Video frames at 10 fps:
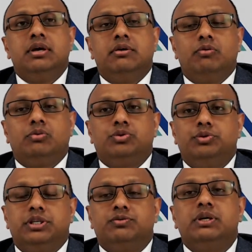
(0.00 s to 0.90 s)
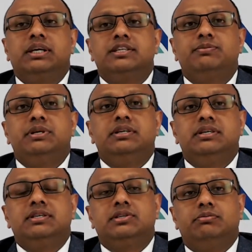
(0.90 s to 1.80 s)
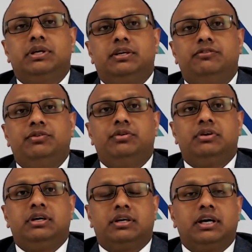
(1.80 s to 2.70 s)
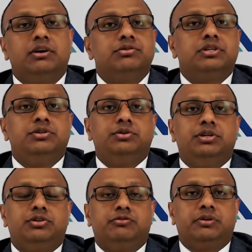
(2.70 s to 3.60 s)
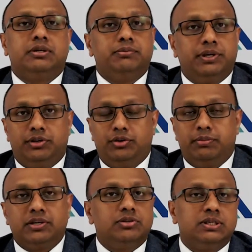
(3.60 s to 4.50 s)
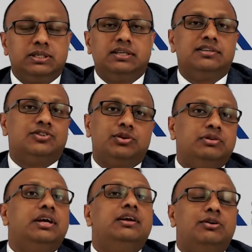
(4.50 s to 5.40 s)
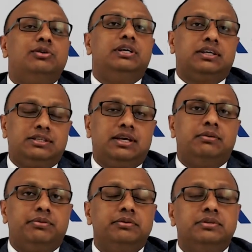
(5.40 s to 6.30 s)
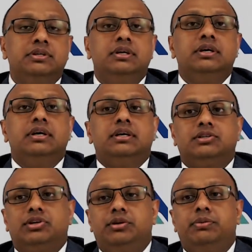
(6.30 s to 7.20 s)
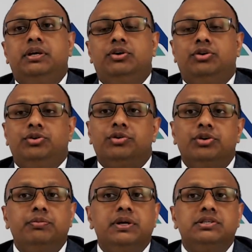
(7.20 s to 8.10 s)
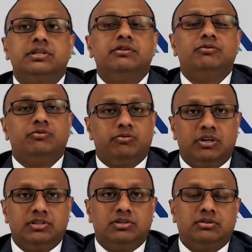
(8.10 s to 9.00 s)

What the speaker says: 2 years work experience. But if you're an accountant, you need to complete your bachelor's degree. So there are only examples. So depending on your occupation, once you